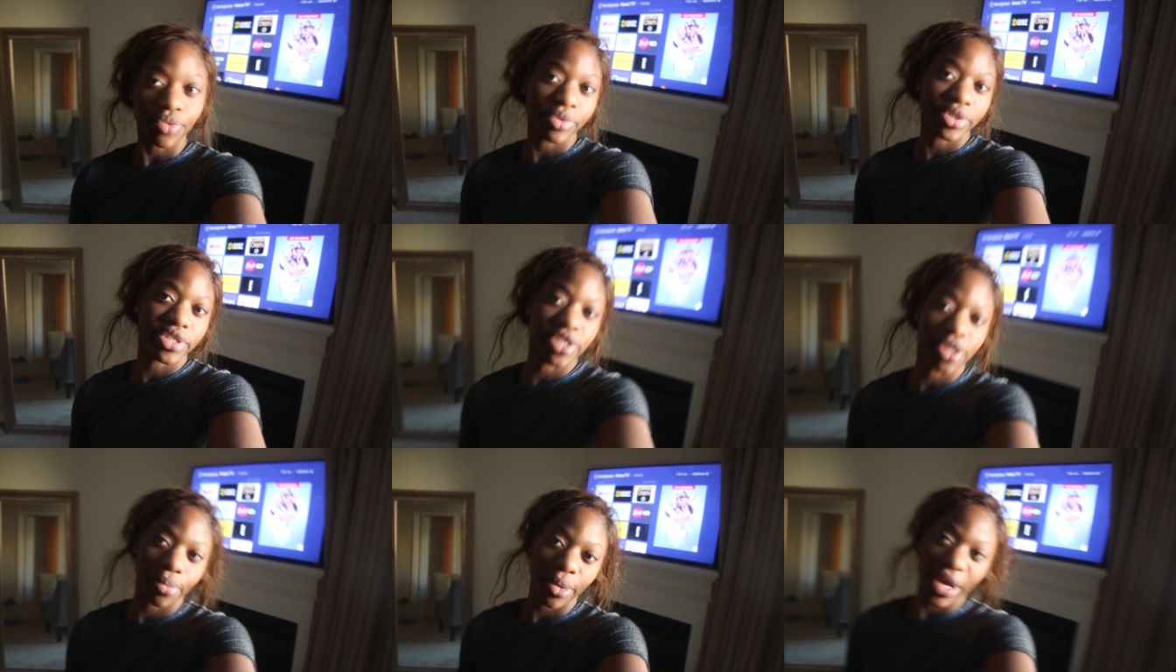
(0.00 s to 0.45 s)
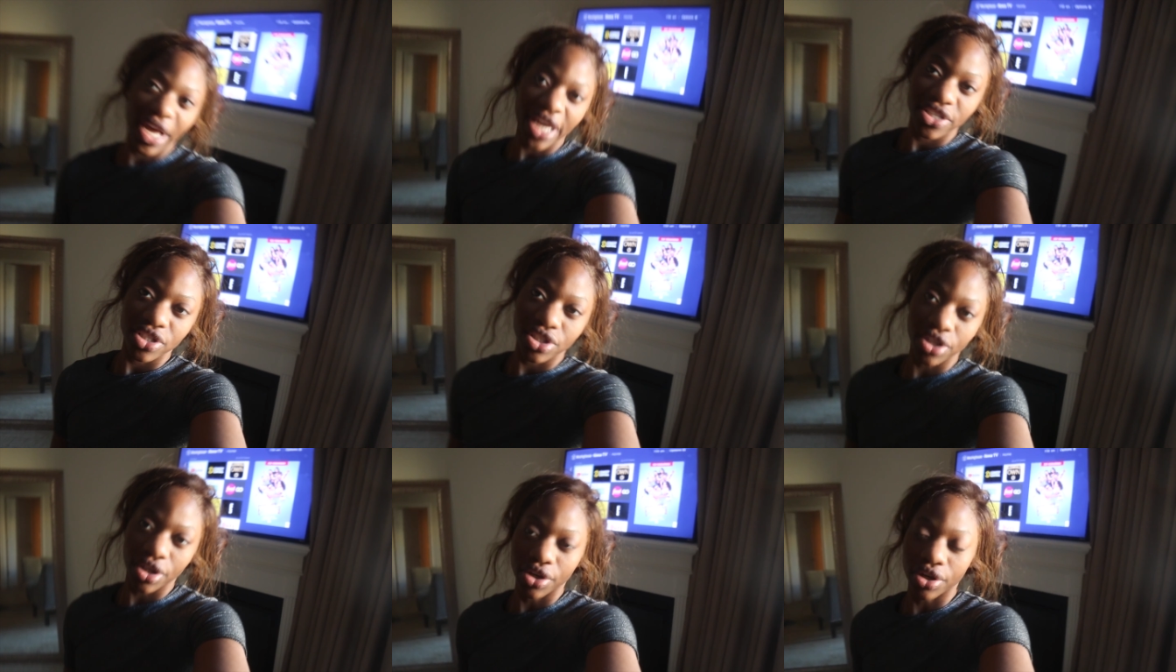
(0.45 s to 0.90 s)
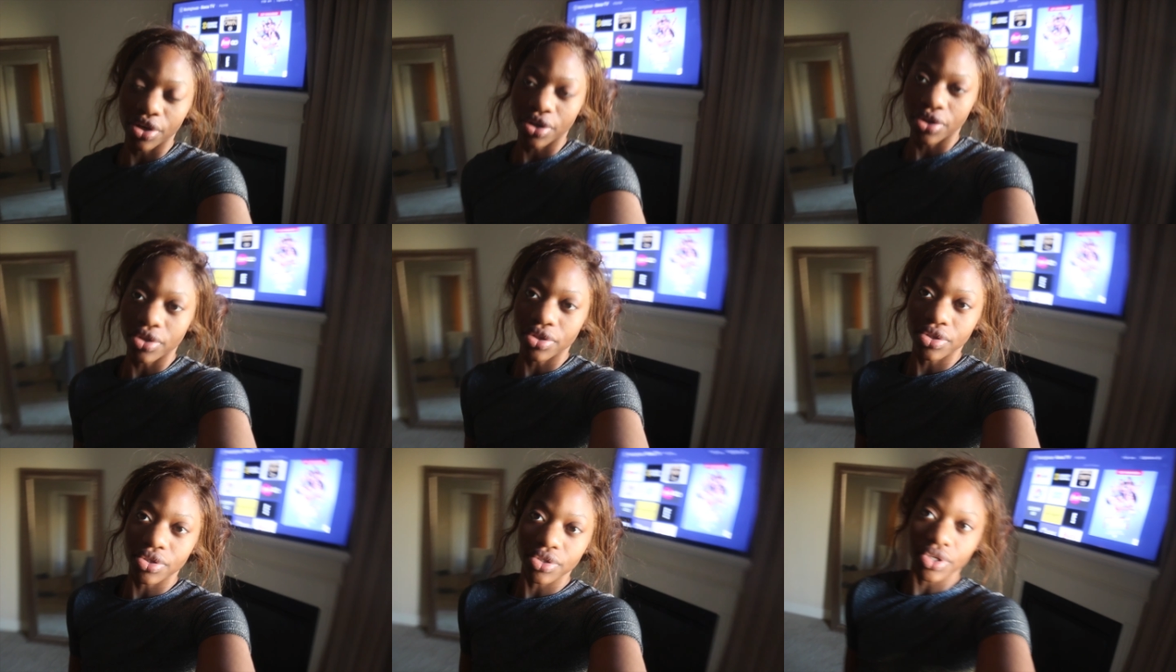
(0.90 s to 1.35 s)
We surpassed our
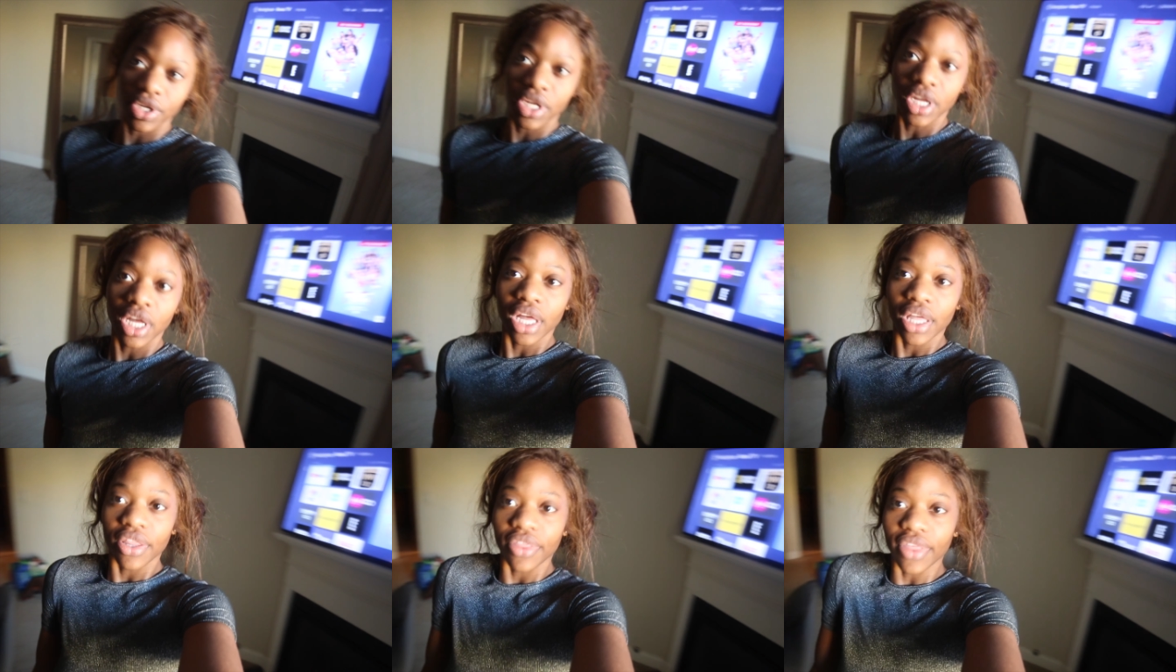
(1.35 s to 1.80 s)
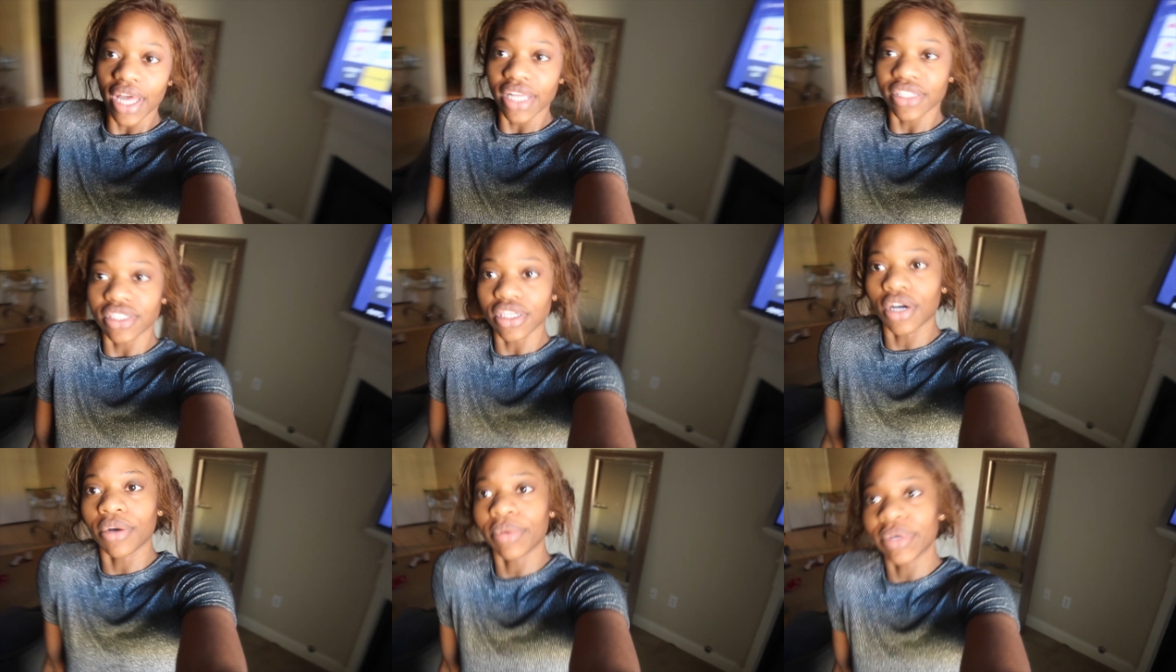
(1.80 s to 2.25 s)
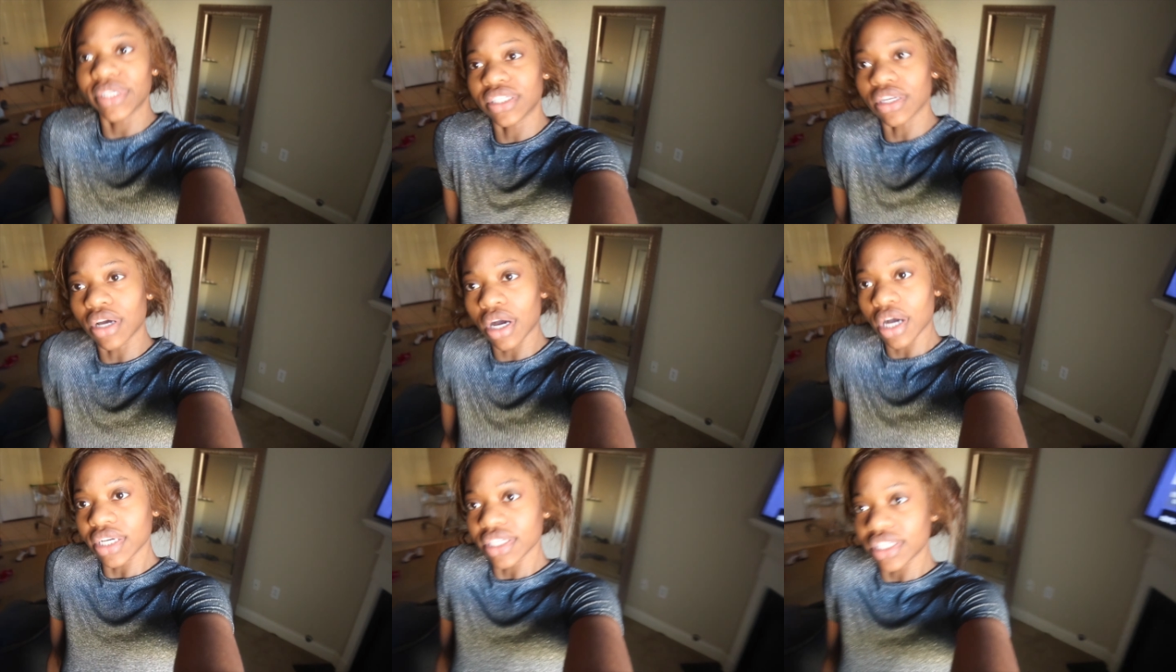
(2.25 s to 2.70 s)
goal. That's
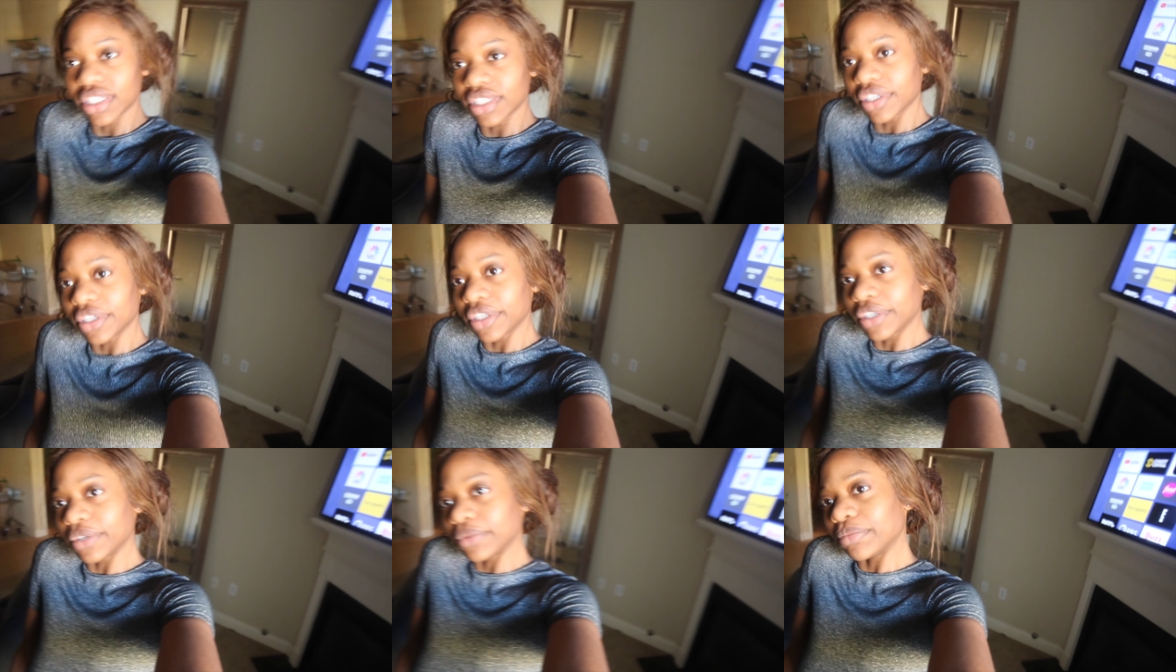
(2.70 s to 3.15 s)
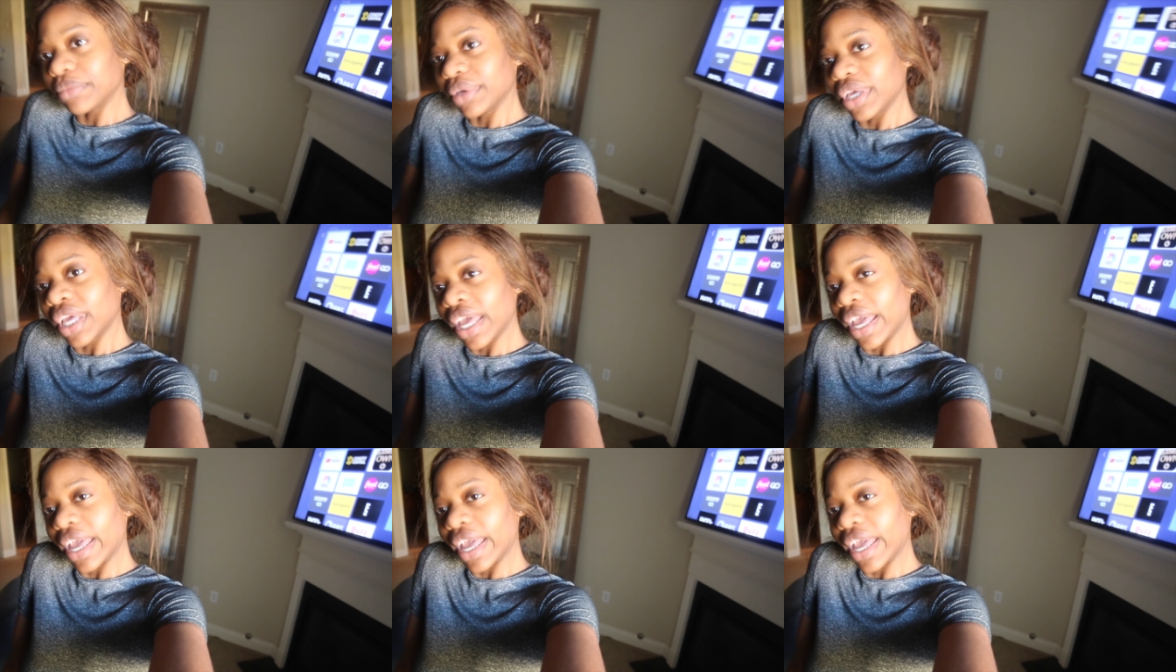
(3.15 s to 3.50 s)
always awesome.